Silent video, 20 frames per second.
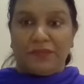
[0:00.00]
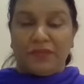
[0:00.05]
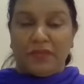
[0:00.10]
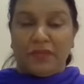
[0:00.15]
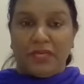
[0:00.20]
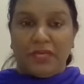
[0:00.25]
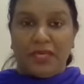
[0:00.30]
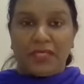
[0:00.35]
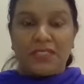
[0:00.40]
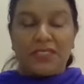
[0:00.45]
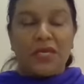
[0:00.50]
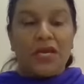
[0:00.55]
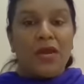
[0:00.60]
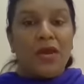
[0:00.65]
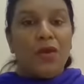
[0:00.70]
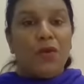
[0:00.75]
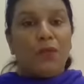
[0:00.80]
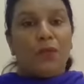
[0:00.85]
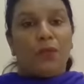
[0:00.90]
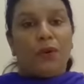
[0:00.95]
feet,
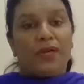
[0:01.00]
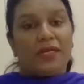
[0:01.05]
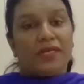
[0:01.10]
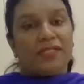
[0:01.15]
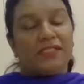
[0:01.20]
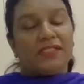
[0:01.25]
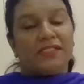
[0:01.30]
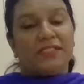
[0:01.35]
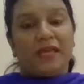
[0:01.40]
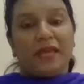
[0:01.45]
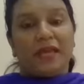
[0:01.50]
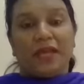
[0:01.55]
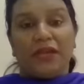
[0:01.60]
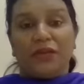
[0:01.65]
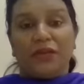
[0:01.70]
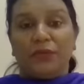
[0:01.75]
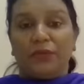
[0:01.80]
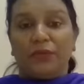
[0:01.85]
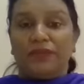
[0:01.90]
what is there?